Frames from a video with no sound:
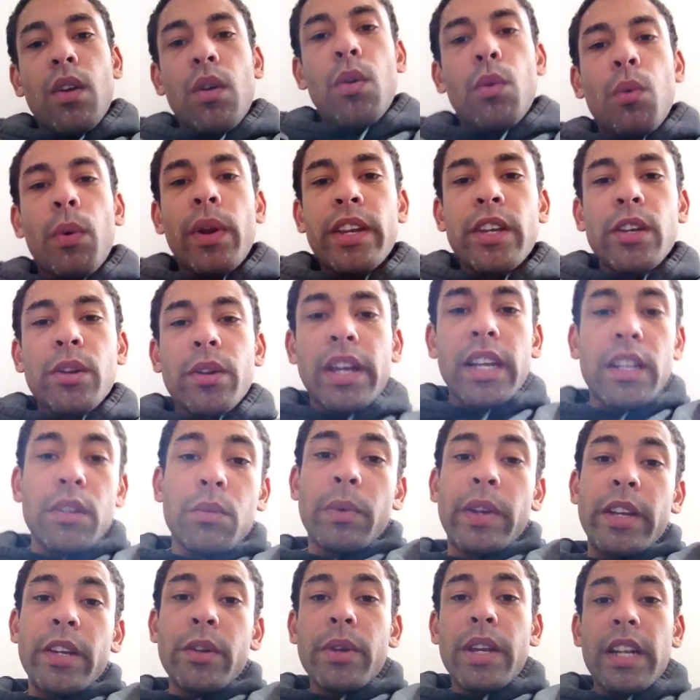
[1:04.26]
when you
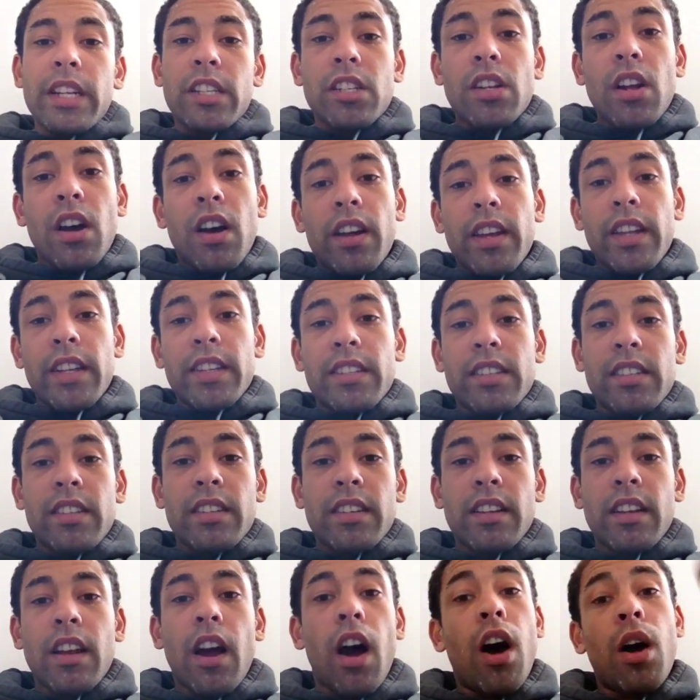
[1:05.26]
get started.
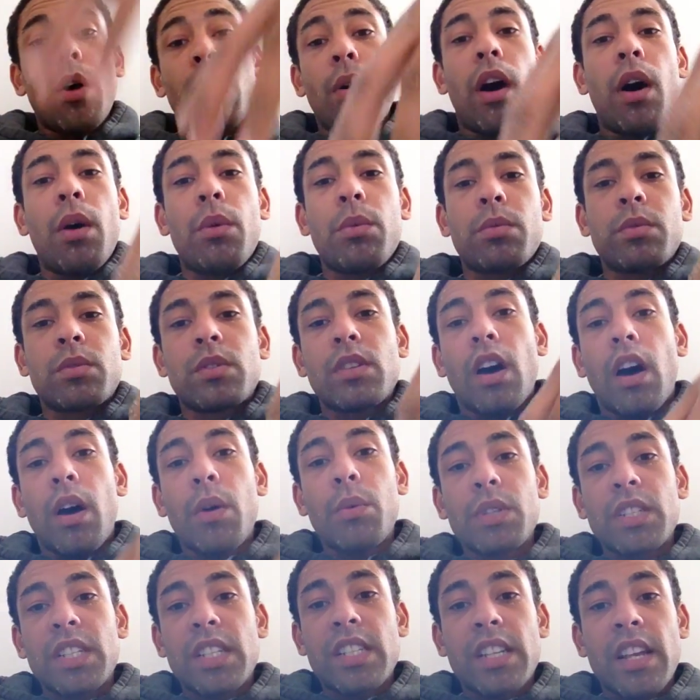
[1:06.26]
I
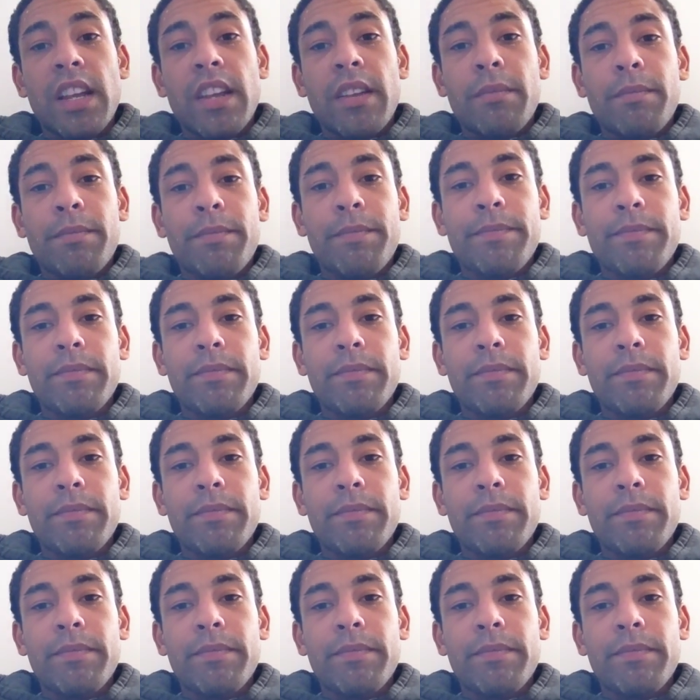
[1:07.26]
was the same.